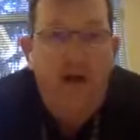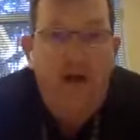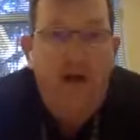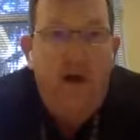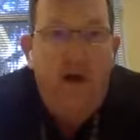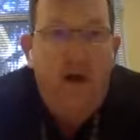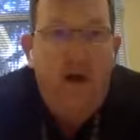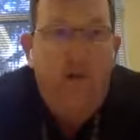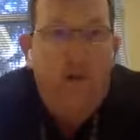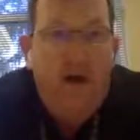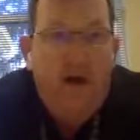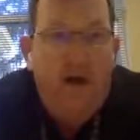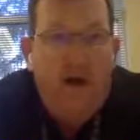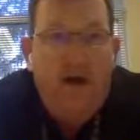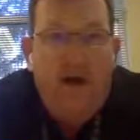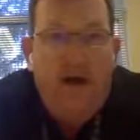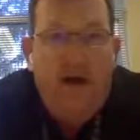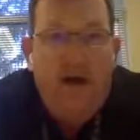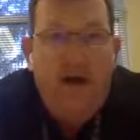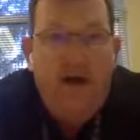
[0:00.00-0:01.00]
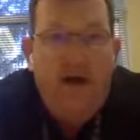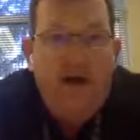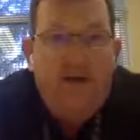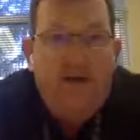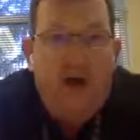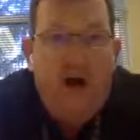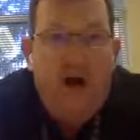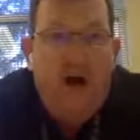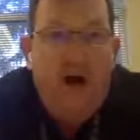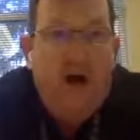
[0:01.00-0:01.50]
It
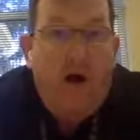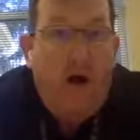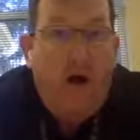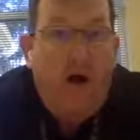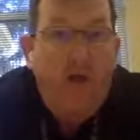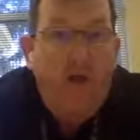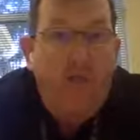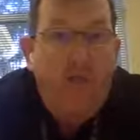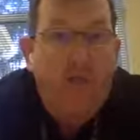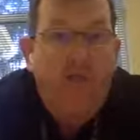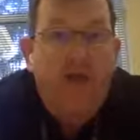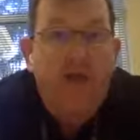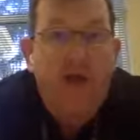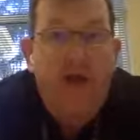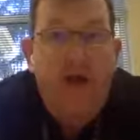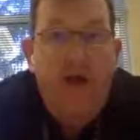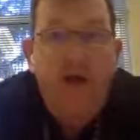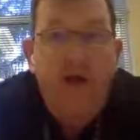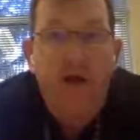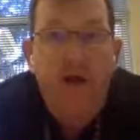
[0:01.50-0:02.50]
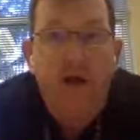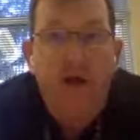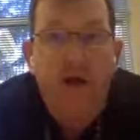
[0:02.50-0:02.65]
is not 100%,